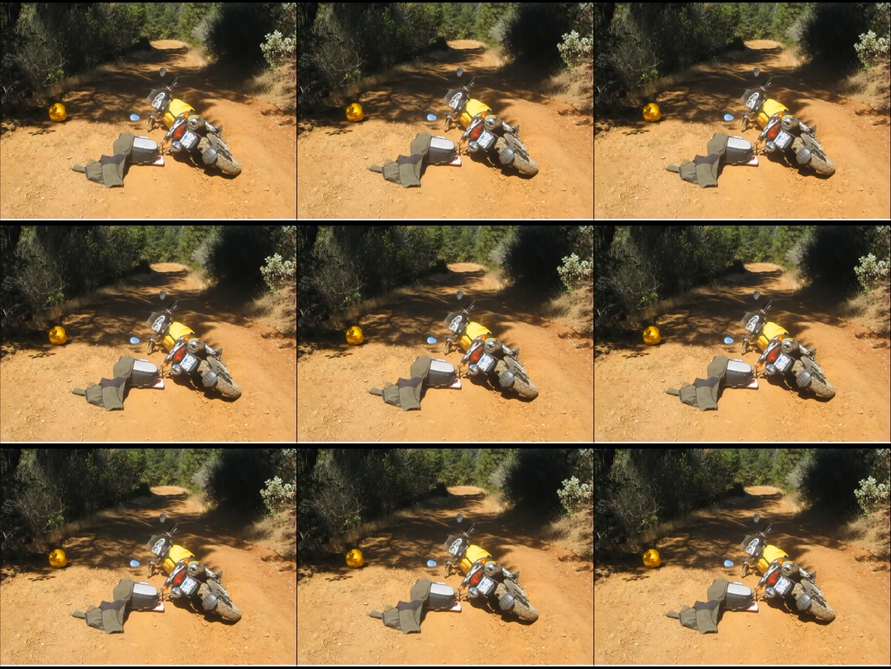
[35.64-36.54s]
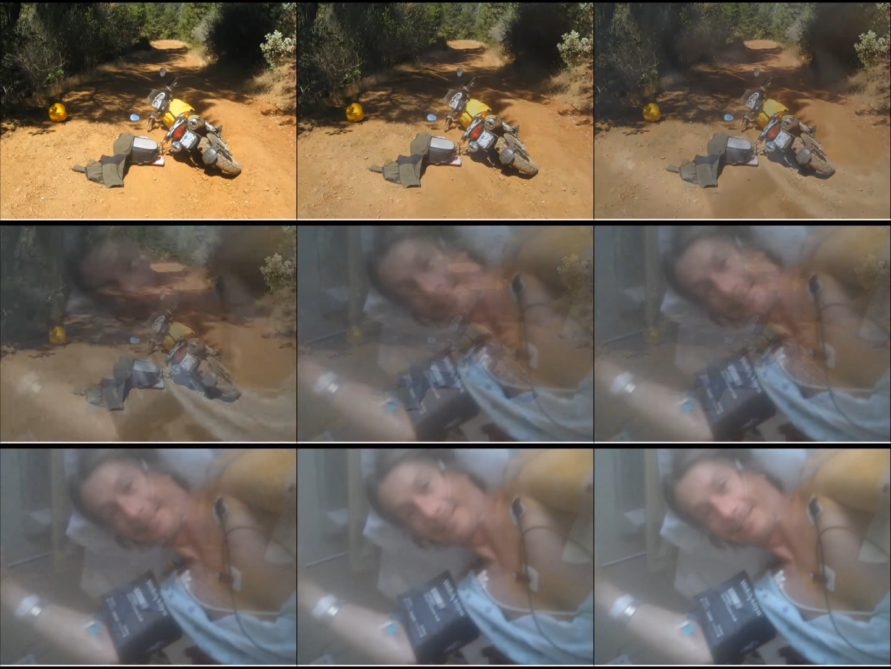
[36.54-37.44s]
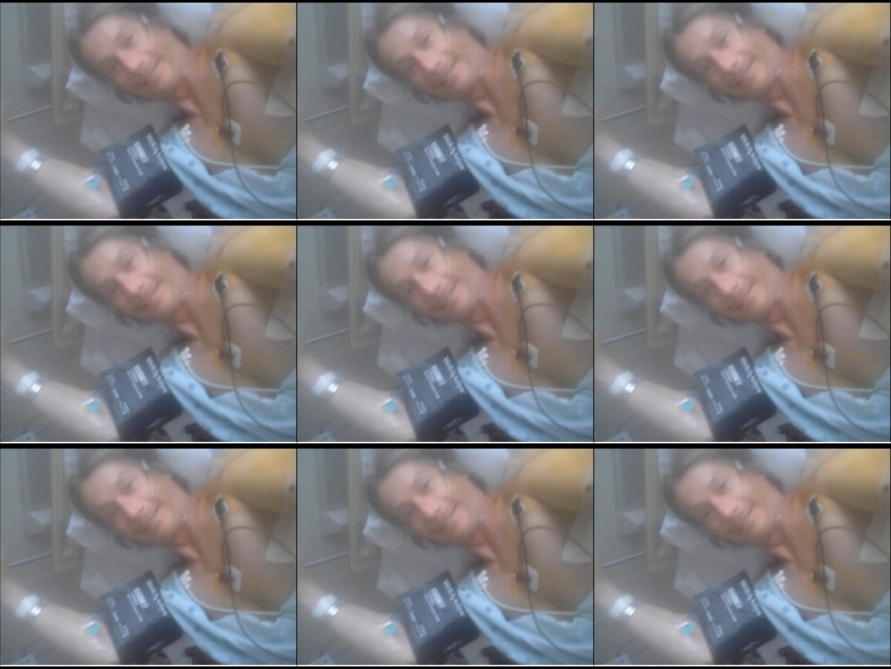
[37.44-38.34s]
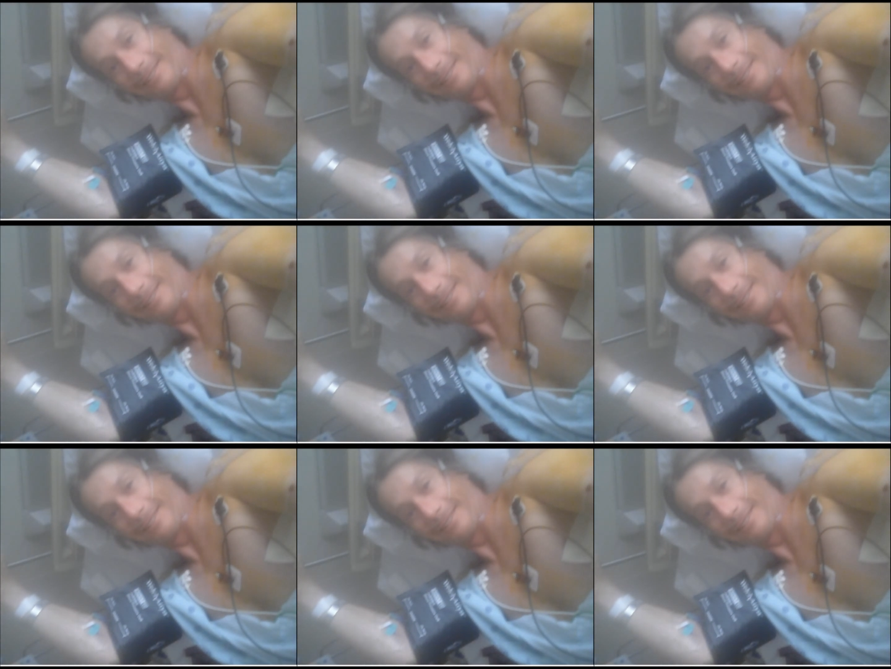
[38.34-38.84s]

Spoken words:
(no speaker visible)